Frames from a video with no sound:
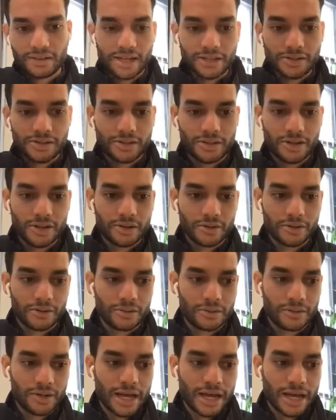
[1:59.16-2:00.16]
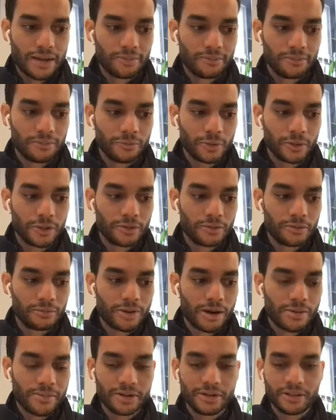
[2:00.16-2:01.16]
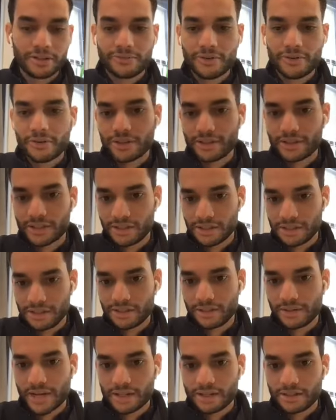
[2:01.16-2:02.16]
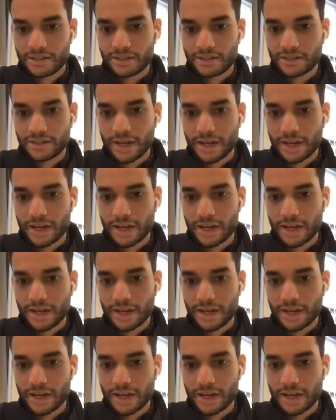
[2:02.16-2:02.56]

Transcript: So we're primarily focused in the U.S.